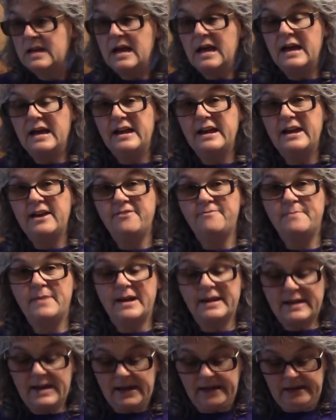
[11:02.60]
I have
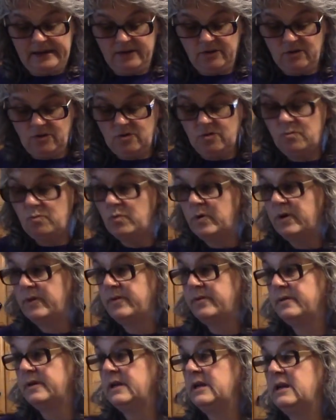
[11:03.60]
my canner
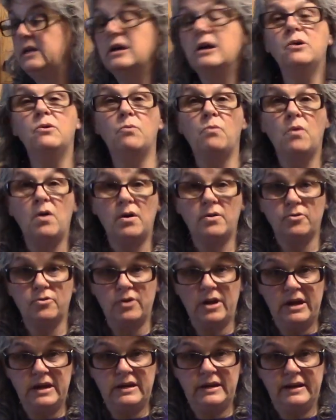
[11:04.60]
with the water
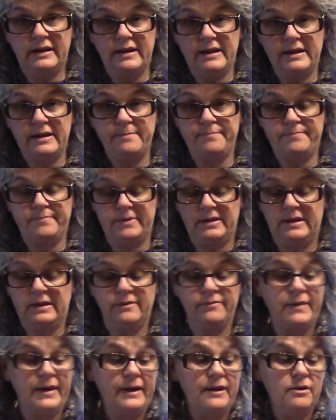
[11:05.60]
heating up
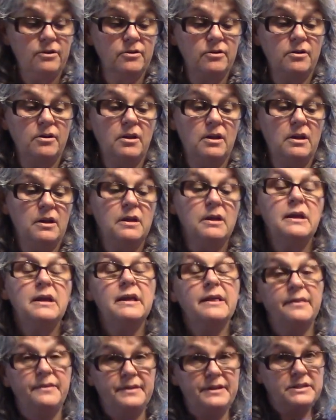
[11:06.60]
in there.
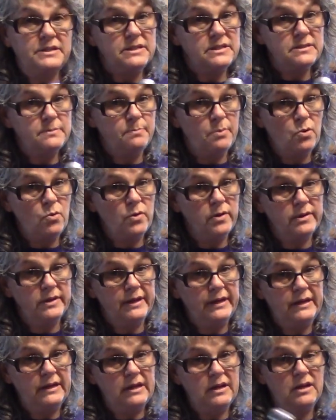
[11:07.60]
This is
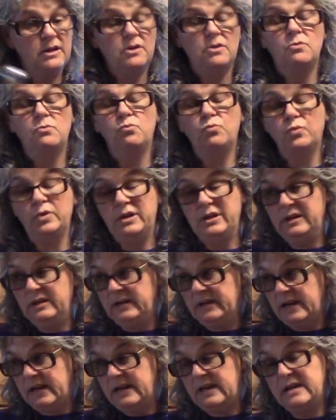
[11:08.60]
boiling. We
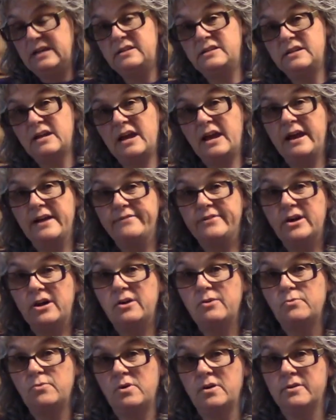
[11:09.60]
need to have
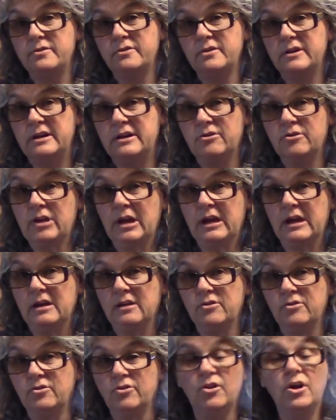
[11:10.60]
hot water in our
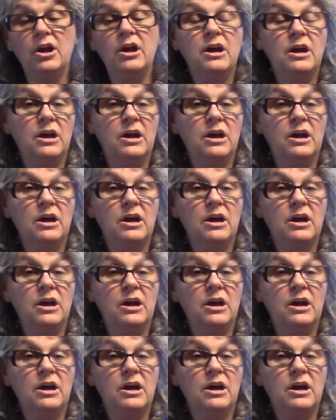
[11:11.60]
canner.